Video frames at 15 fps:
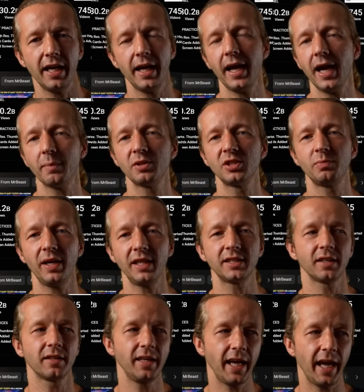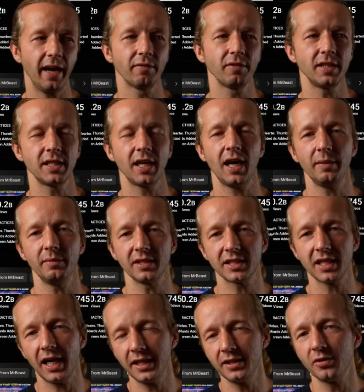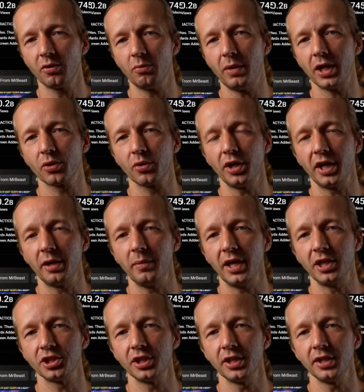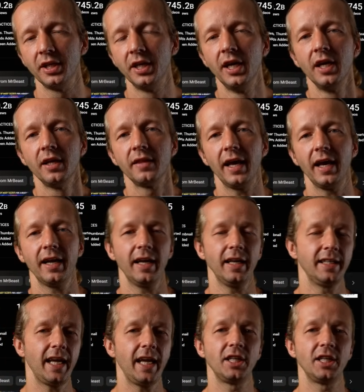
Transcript: It happens basically every time, this tiny little micro animation that a day